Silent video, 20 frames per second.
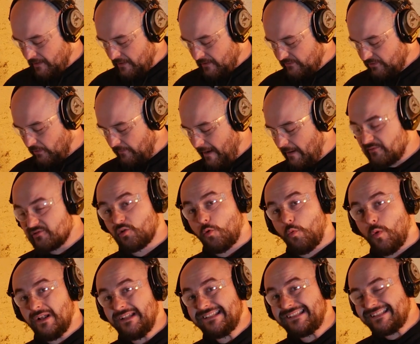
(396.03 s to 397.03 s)
So that was a
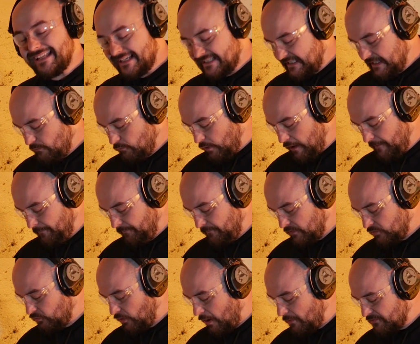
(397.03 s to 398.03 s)

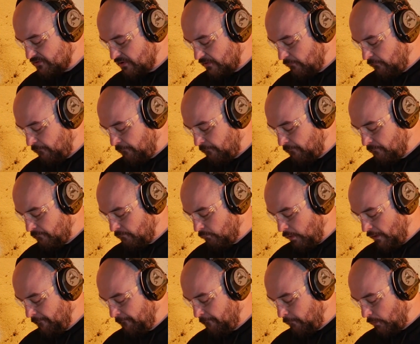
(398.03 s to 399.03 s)
161. Draw was a
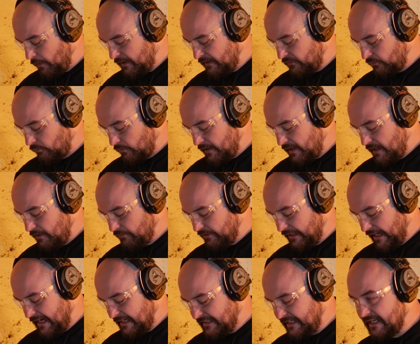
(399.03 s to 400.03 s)
143 with
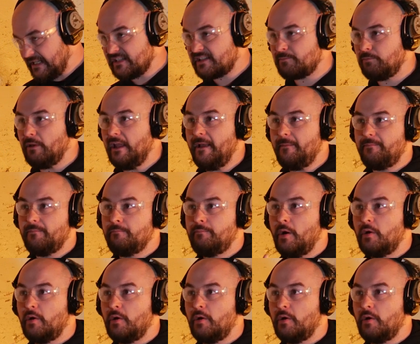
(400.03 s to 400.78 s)
an 18 split.